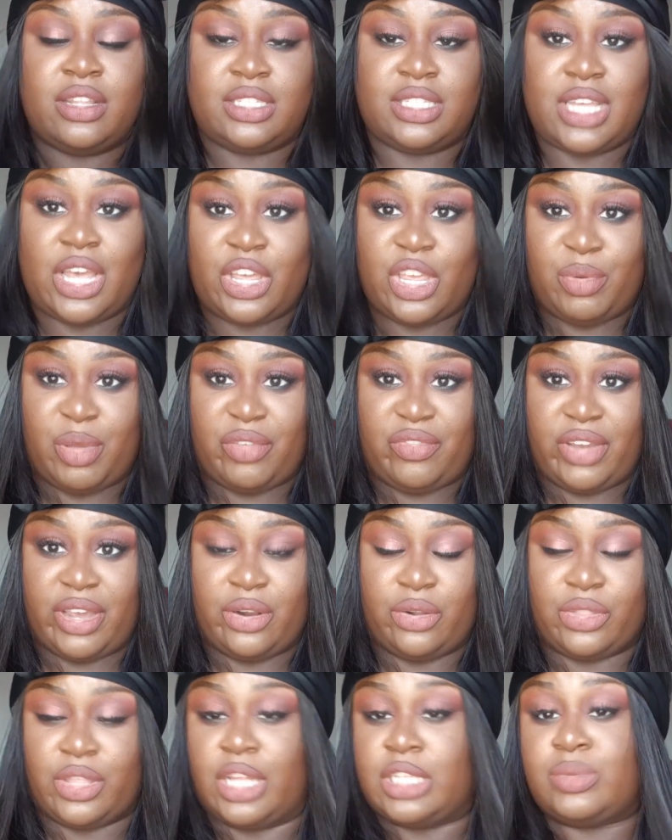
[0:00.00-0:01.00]
tell you my
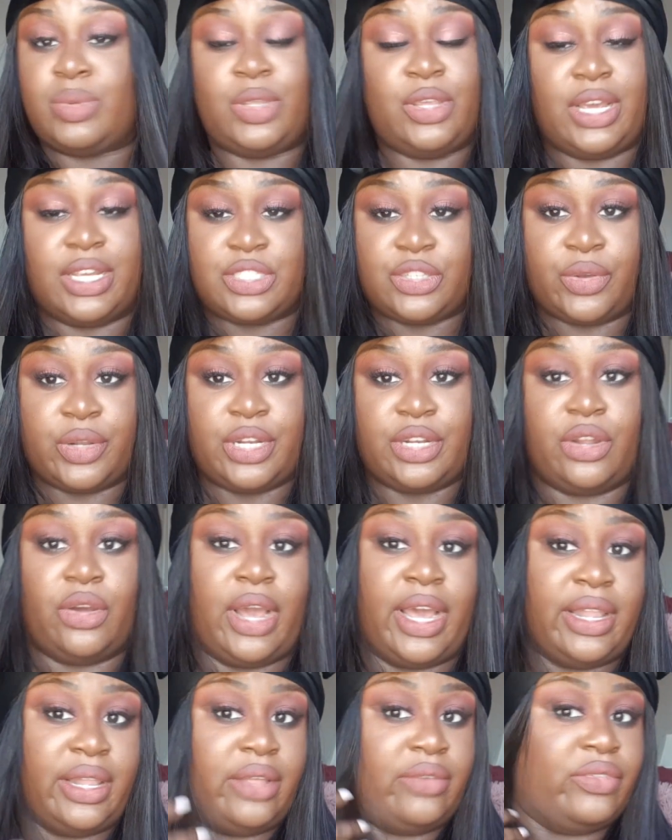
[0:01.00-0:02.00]
final thoughts. But you guys already know
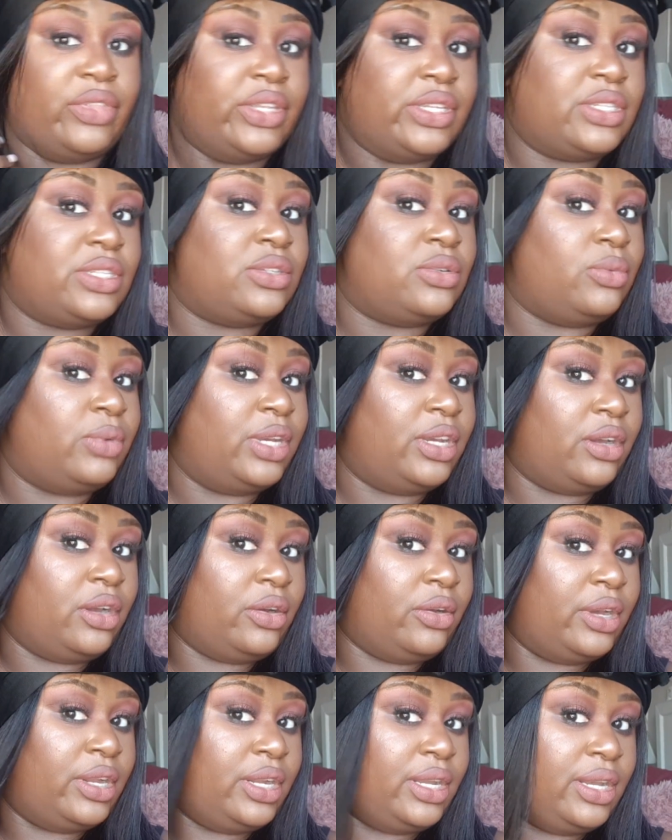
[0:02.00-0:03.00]
I love this wig
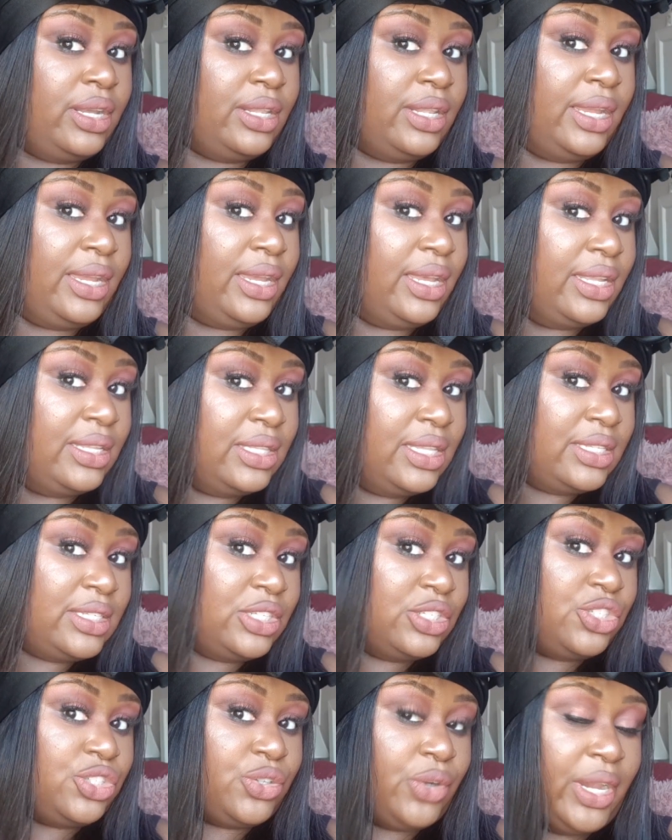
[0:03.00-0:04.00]
already, and like this
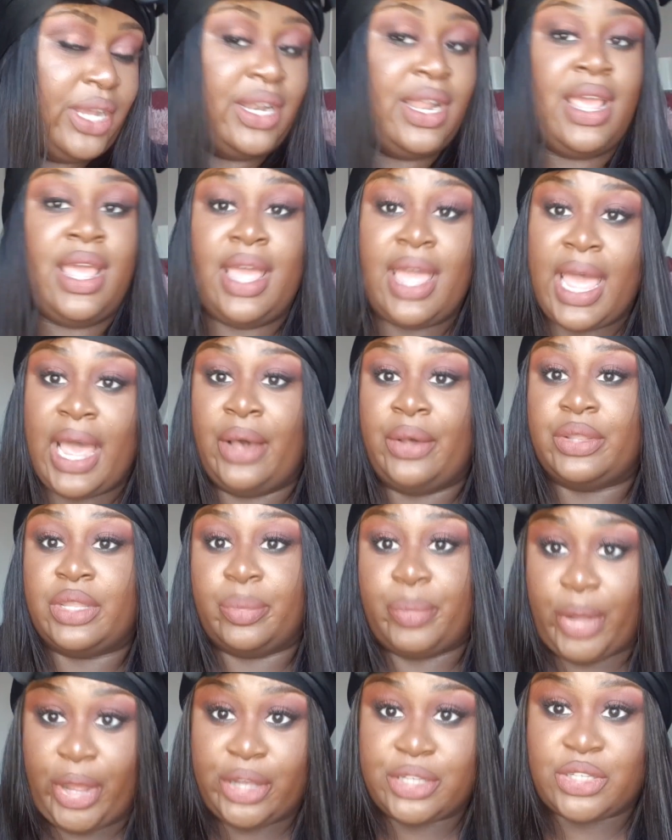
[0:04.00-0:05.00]
is straight out the
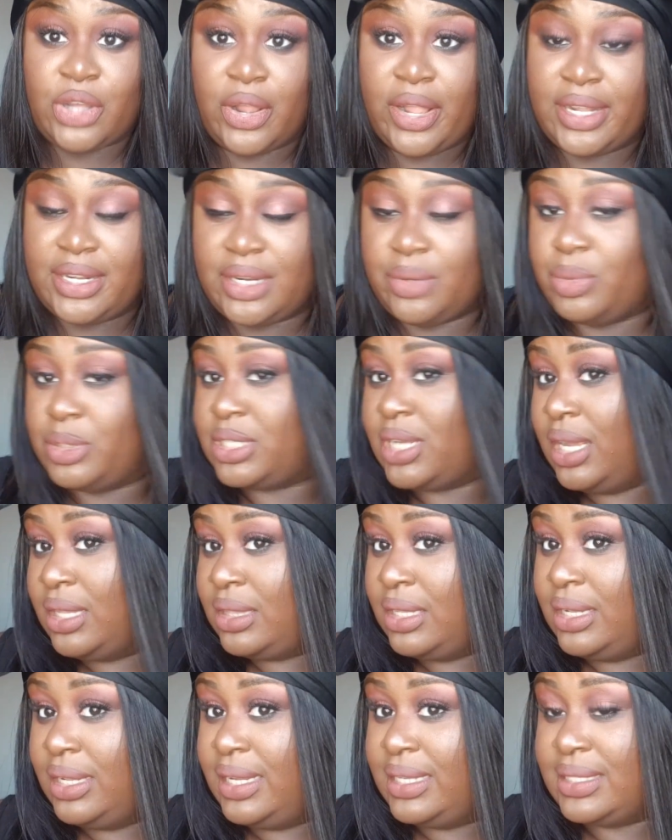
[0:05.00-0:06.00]
box. All I did was cut
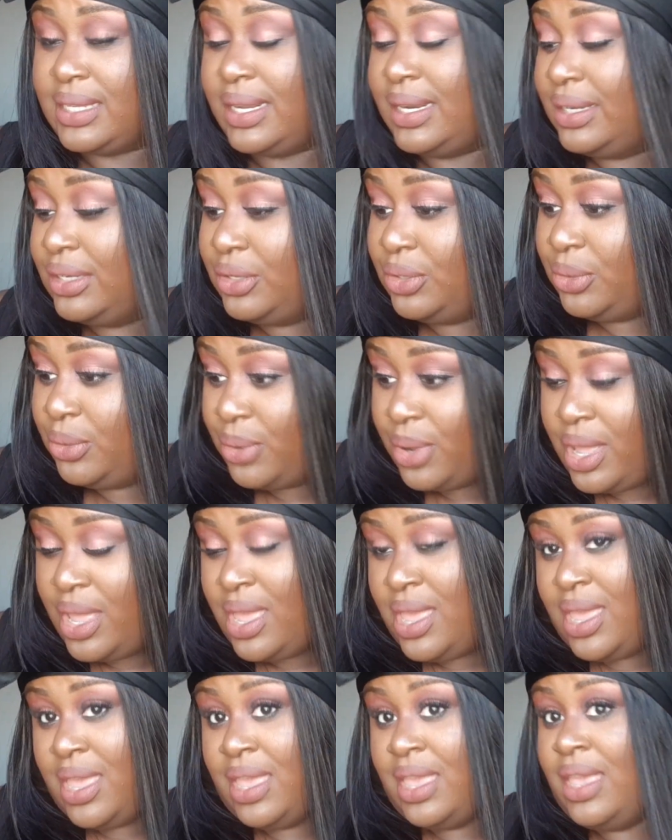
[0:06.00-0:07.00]
the lace. I didn't do
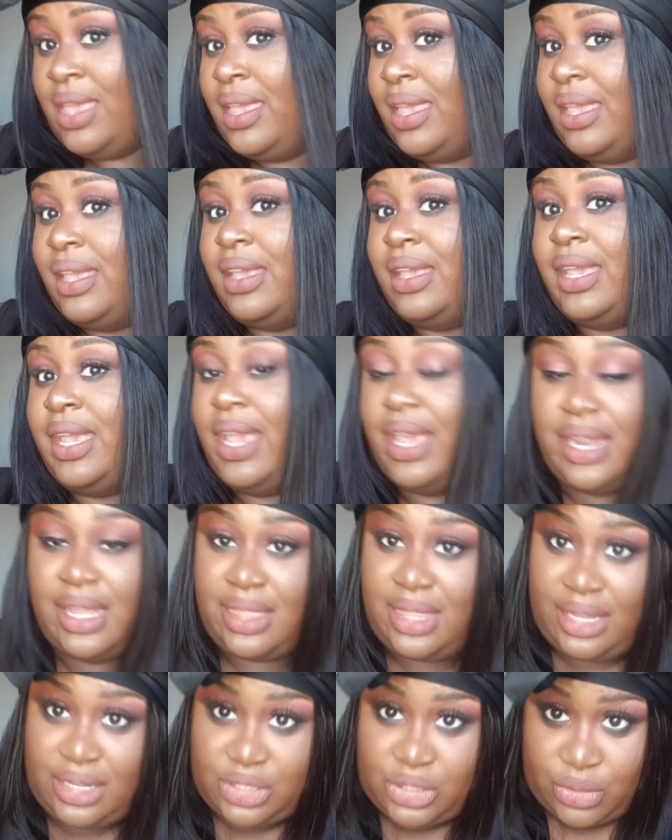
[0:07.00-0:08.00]

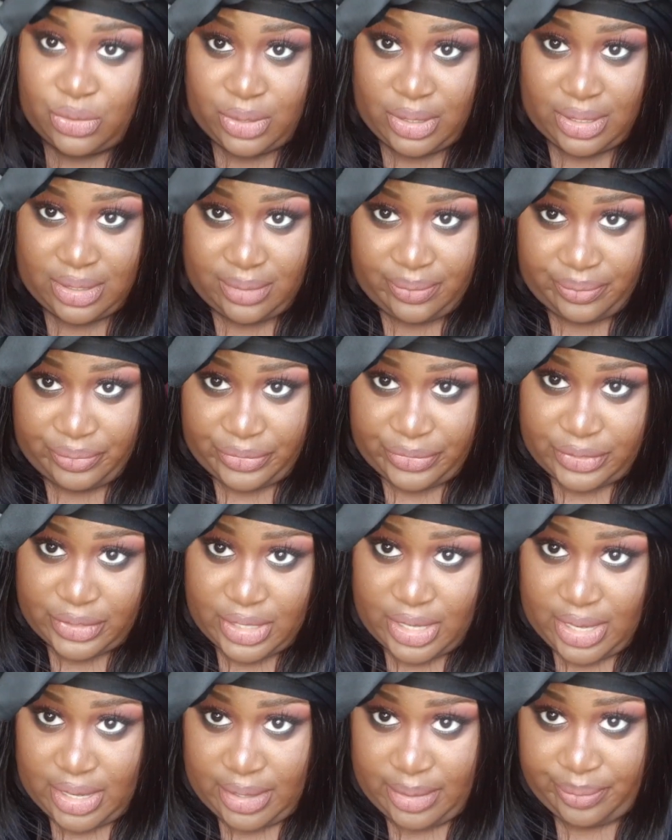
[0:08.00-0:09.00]
anything to it.
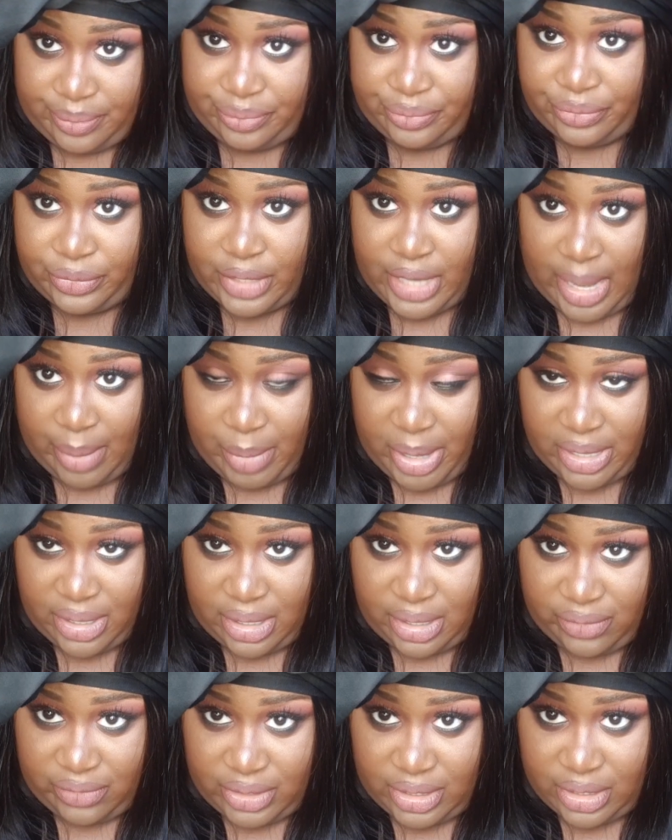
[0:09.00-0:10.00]
I might not
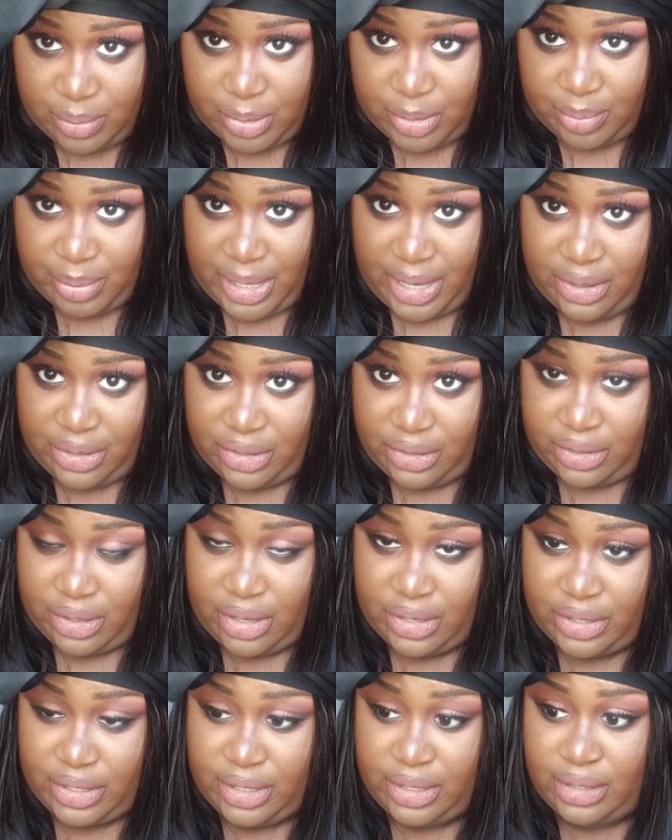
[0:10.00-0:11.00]
even need to put powder
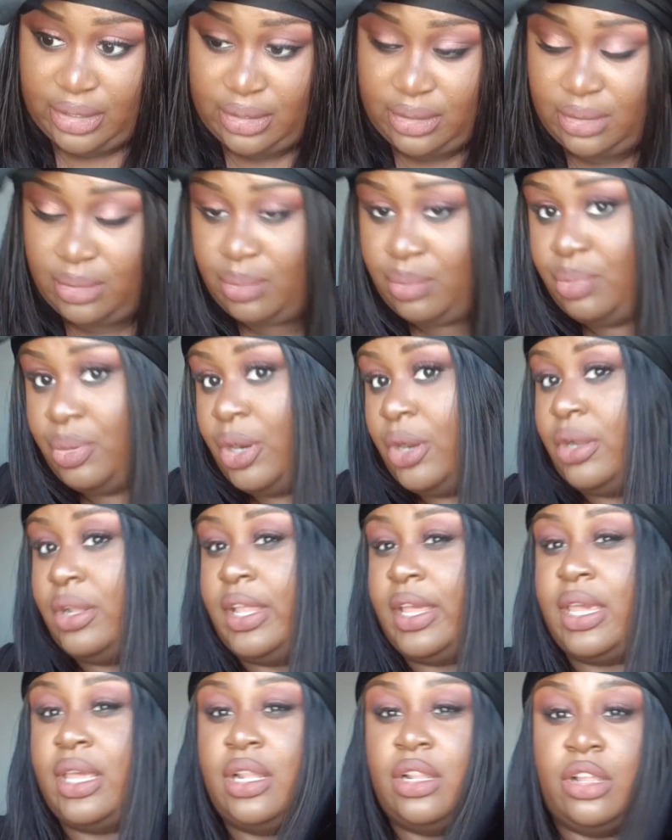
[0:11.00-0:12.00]
on the part,
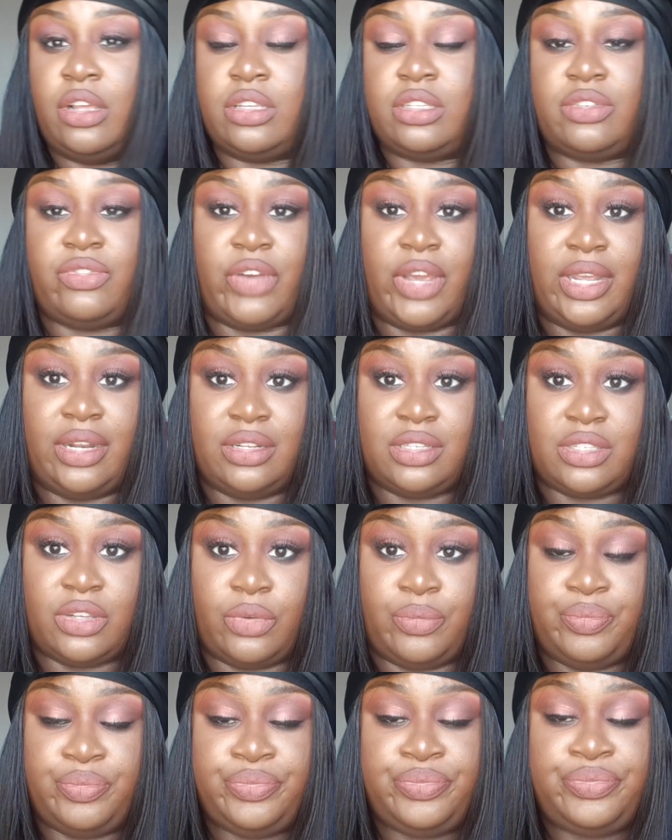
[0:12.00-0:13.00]
like it looks fine. So